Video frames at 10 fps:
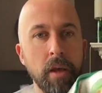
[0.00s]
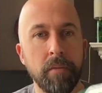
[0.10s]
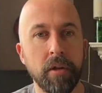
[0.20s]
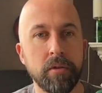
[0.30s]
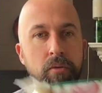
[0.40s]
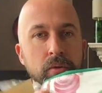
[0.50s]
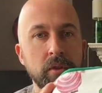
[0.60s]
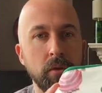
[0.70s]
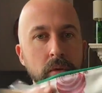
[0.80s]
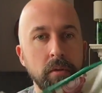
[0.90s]
but it's
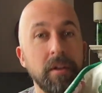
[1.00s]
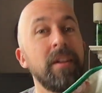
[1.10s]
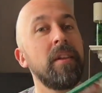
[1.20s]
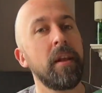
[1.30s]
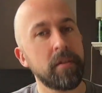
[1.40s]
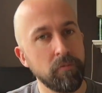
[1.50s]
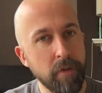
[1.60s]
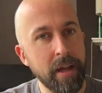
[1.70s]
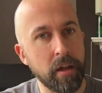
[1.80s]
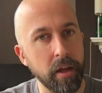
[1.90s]
also, there's some
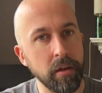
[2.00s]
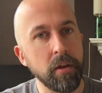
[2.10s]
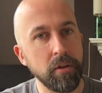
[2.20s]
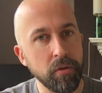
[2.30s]
rattling, and